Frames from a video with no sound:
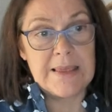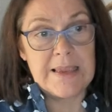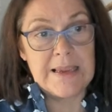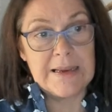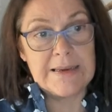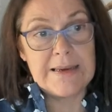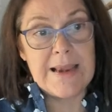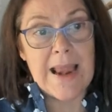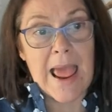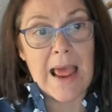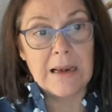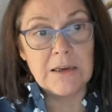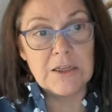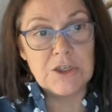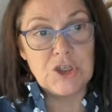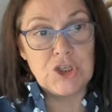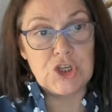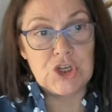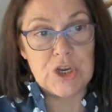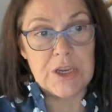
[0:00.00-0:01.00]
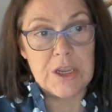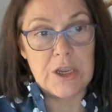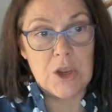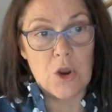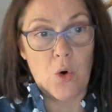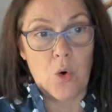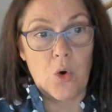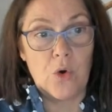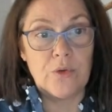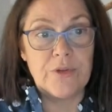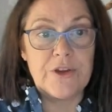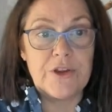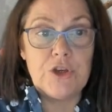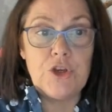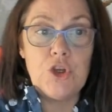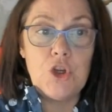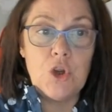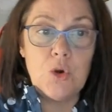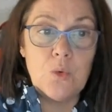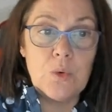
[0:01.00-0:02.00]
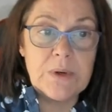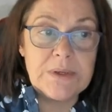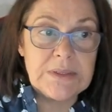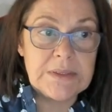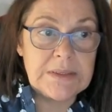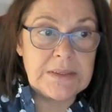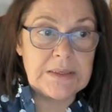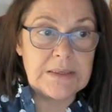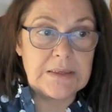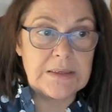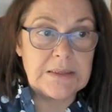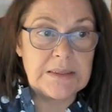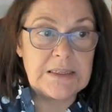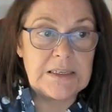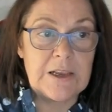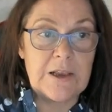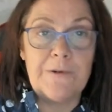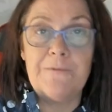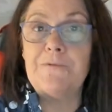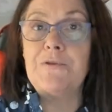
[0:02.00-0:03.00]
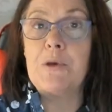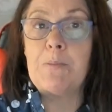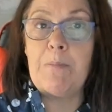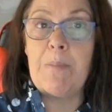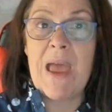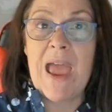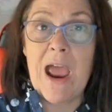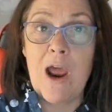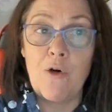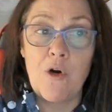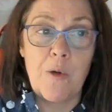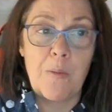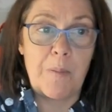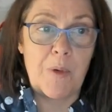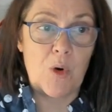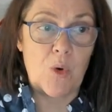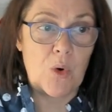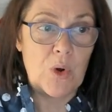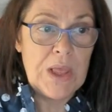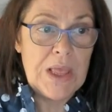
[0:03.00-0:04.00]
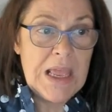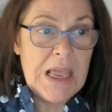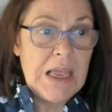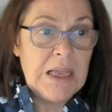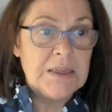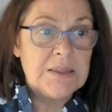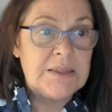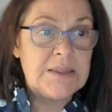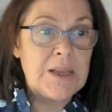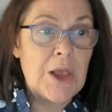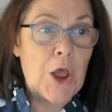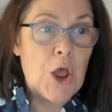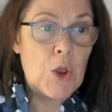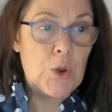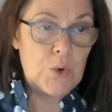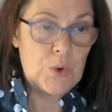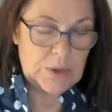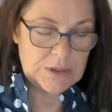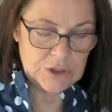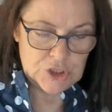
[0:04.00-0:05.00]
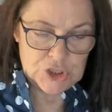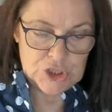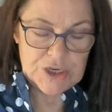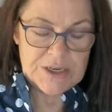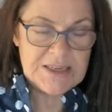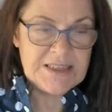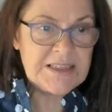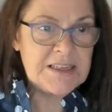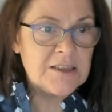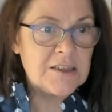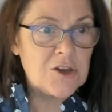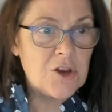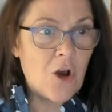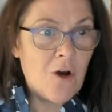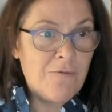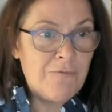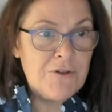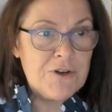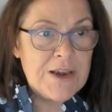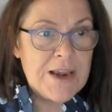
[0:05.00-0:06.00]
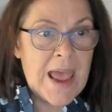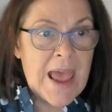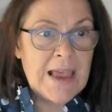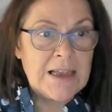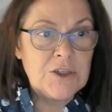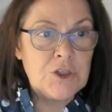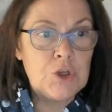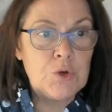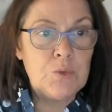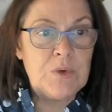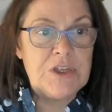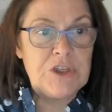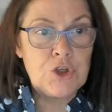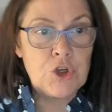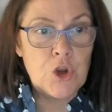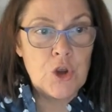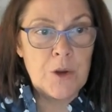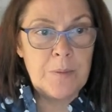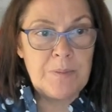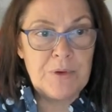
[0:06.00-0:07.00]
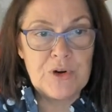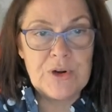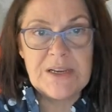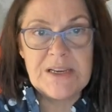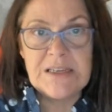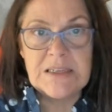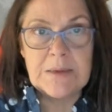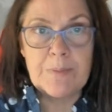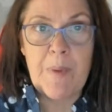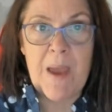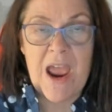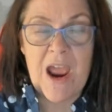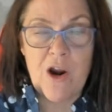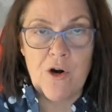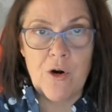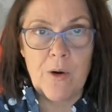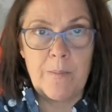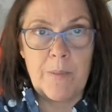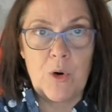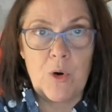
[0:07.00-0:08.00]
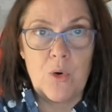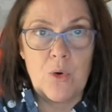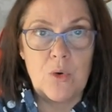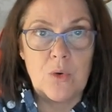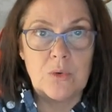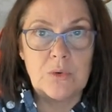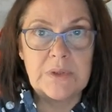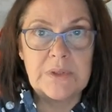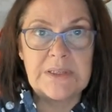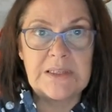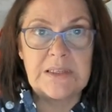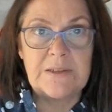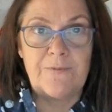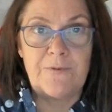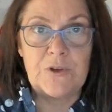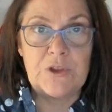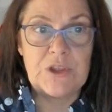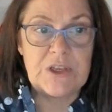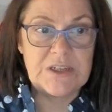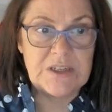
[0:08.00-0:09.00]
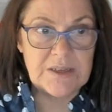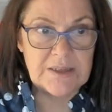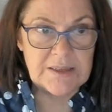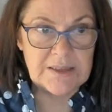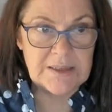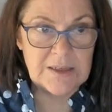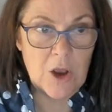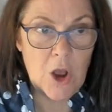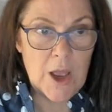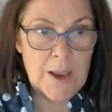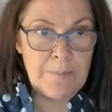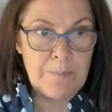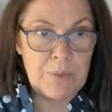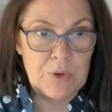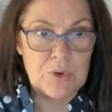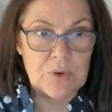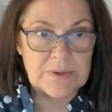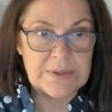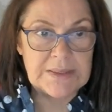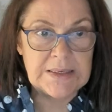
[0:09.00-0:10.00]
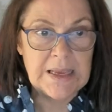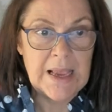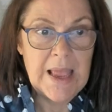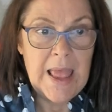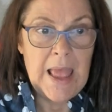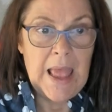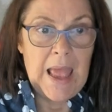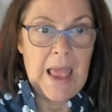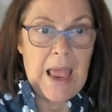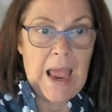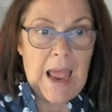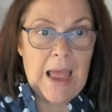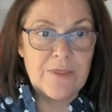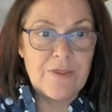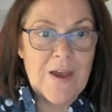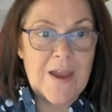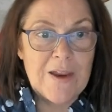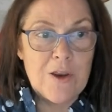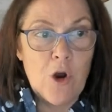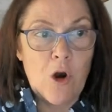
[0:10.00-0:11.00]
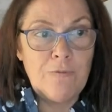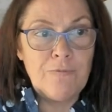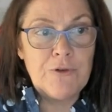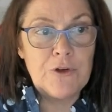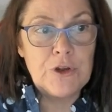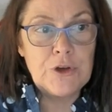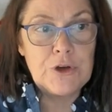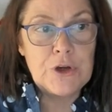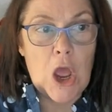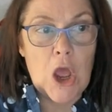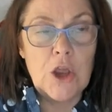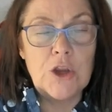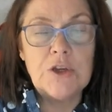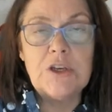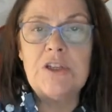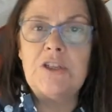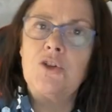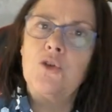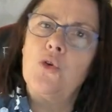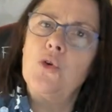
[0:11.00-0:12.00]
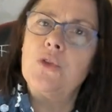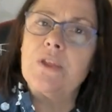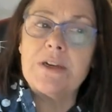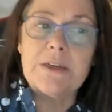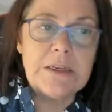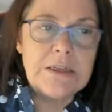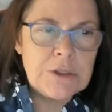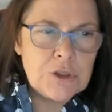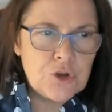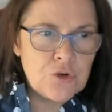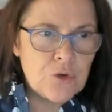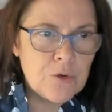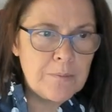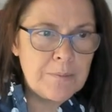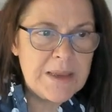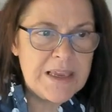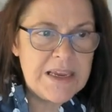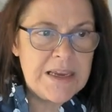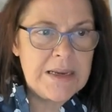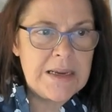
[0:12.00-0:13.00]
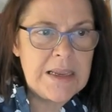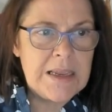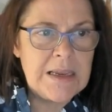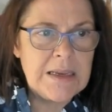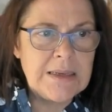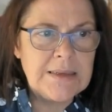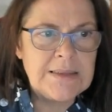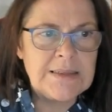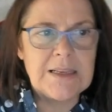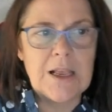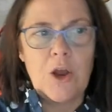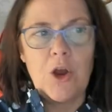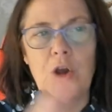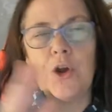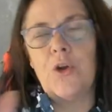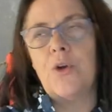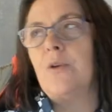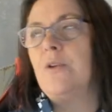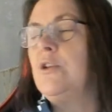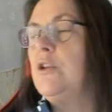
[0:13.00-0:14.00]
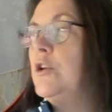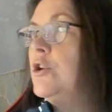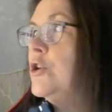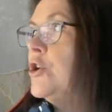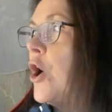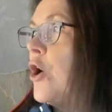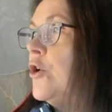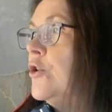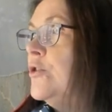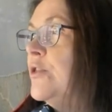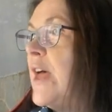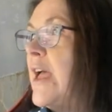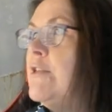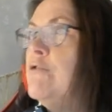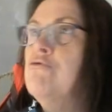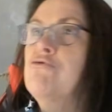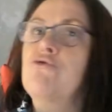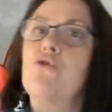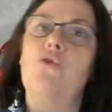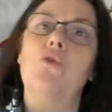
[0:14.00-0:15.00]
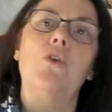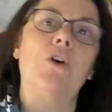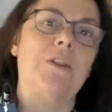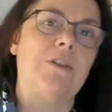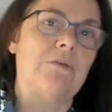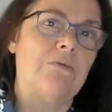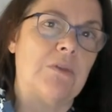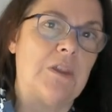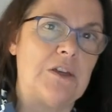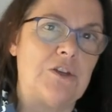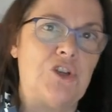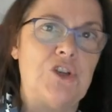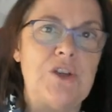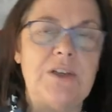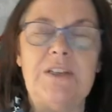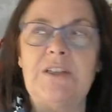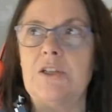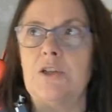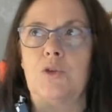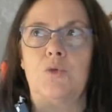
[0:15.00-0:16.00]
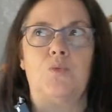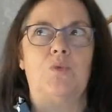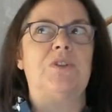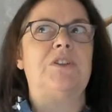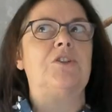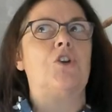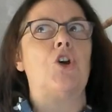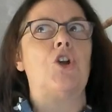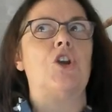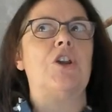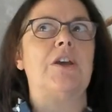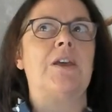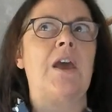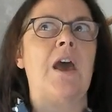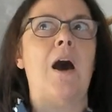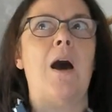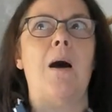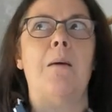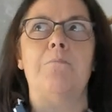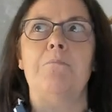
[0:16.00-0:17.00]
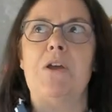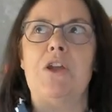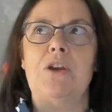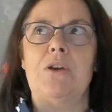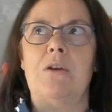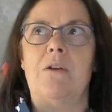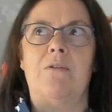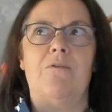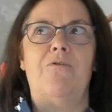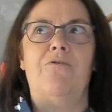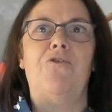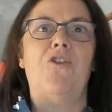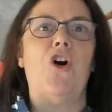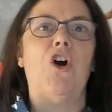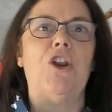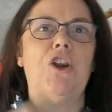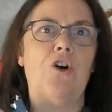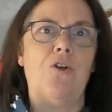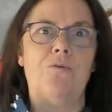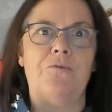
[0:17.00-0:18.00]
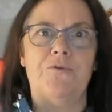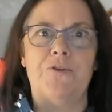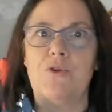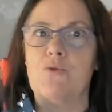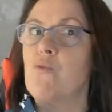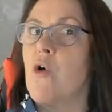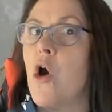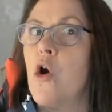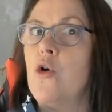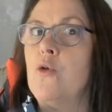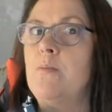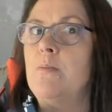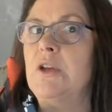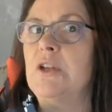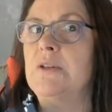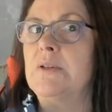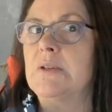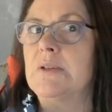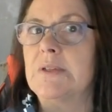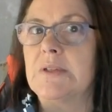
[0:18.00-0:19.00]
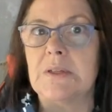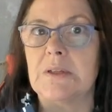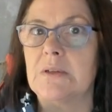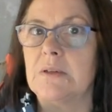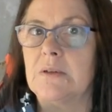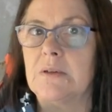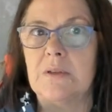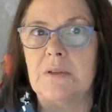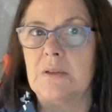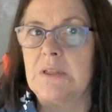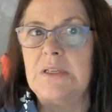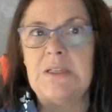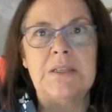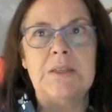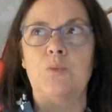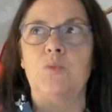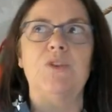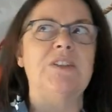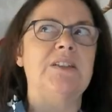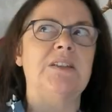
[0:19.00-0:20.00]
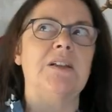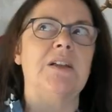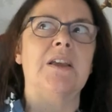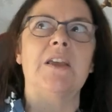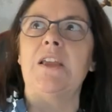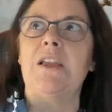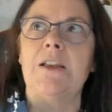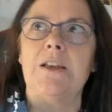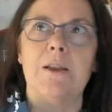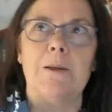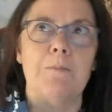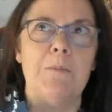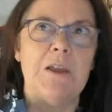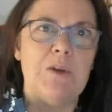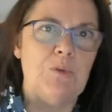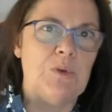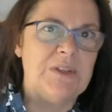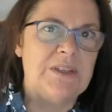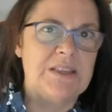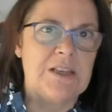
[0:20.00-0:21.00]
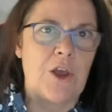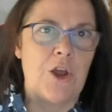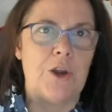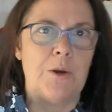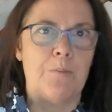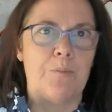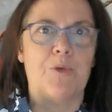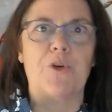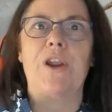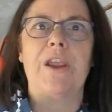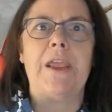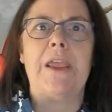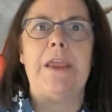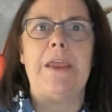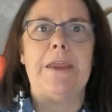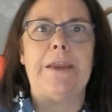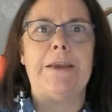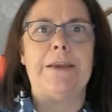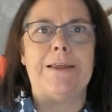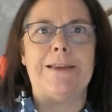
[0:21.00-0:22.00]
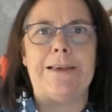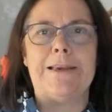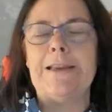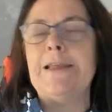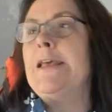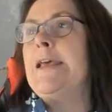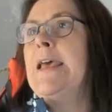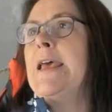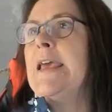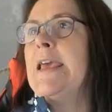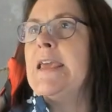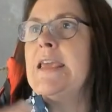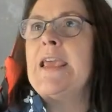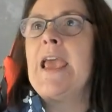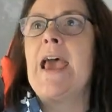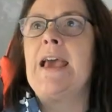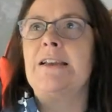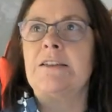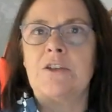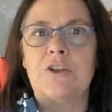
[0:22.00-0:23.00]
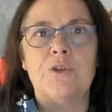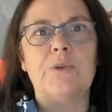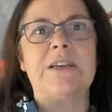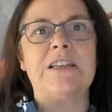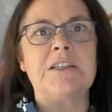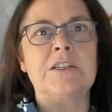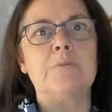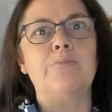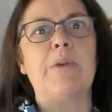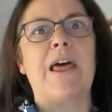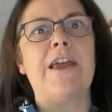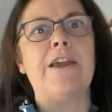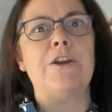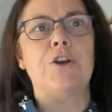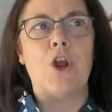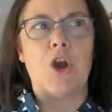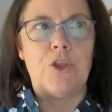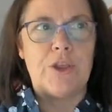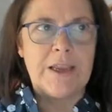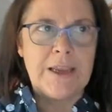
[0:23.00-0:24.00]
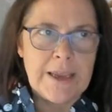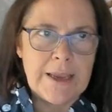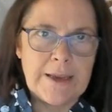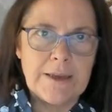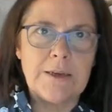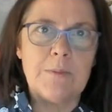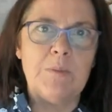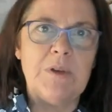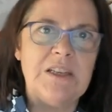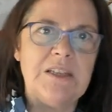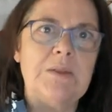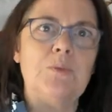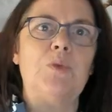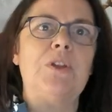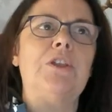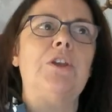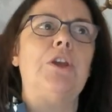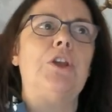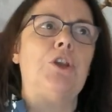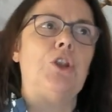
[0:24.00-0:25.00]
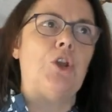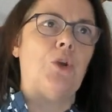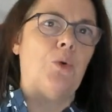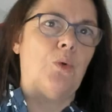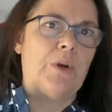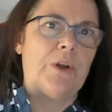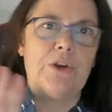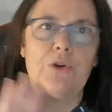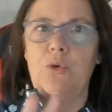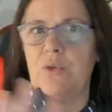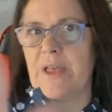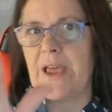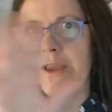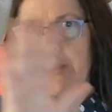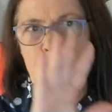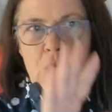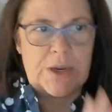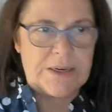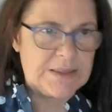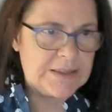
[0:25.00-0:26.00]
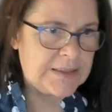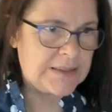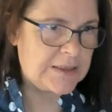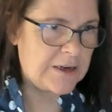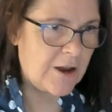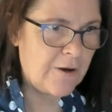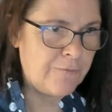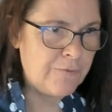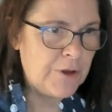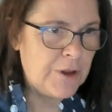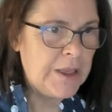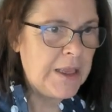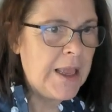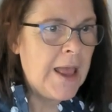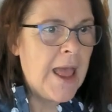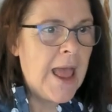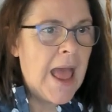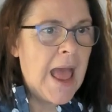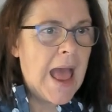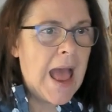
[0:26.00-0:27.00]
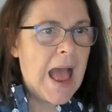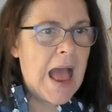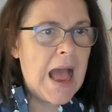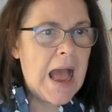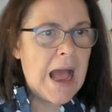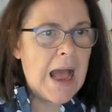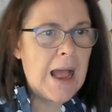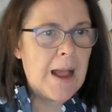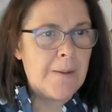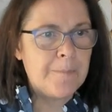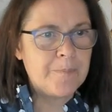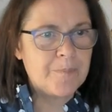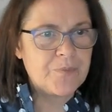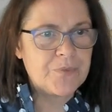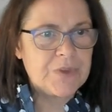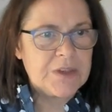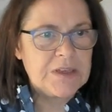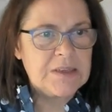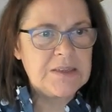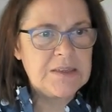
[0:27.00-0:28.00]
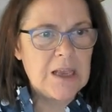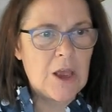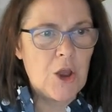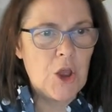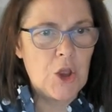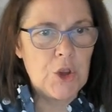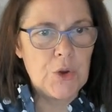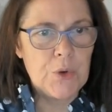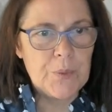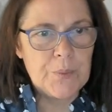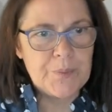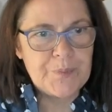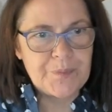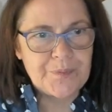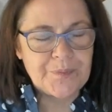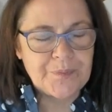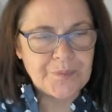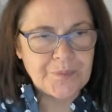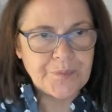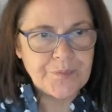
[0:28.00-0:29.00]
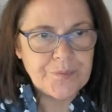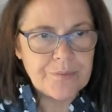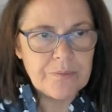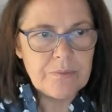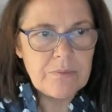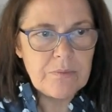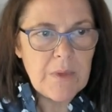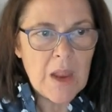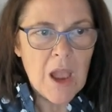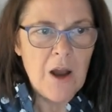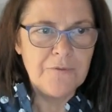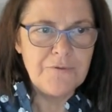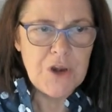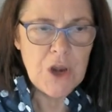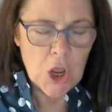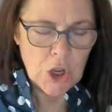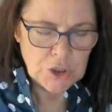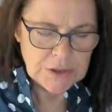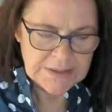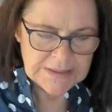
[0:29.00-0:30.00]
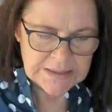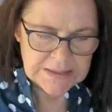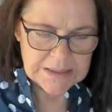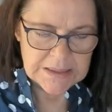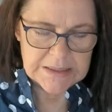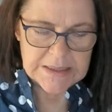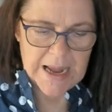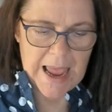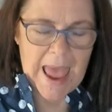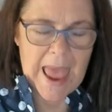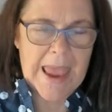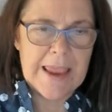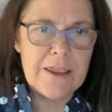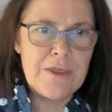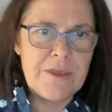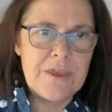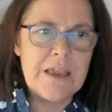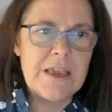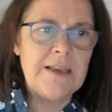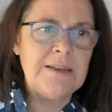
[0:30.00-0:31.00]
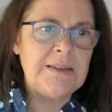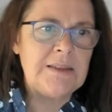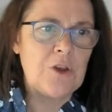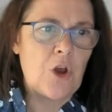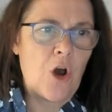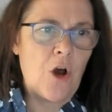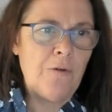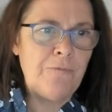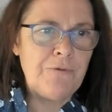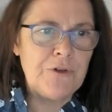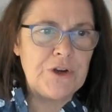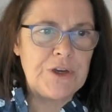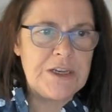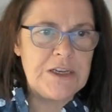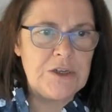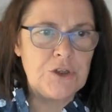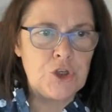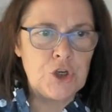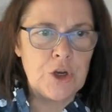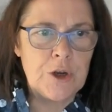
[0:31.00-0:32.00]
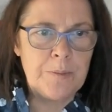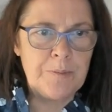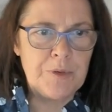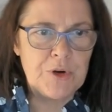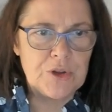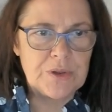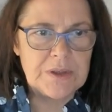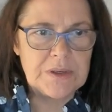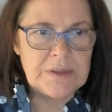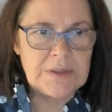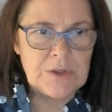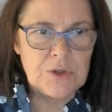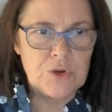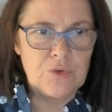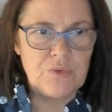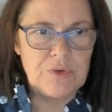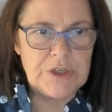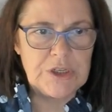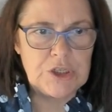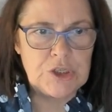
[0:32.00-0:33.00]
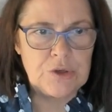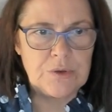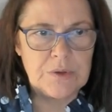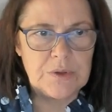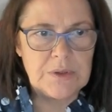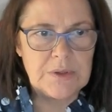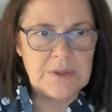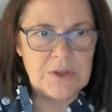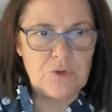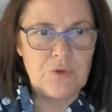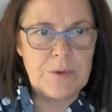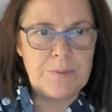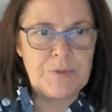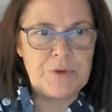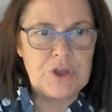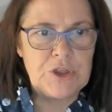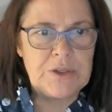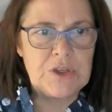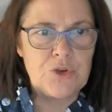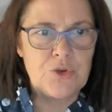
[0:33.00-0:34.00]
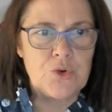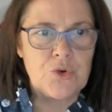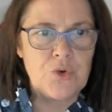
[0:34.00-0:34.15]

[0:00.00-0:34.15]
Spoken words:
analogy or the nuances of the parable. So Jesus often had to interpret his parables for the disciples. They often only saw the literal meaning. So, they thought that Jesus was going to come and fight off the Romans, and this was the kingdom he was going to bring in. And he had to explain, no, the kingdom is within you, and all that kind of stuff. So I've noticed that atheists often interpret the scriptures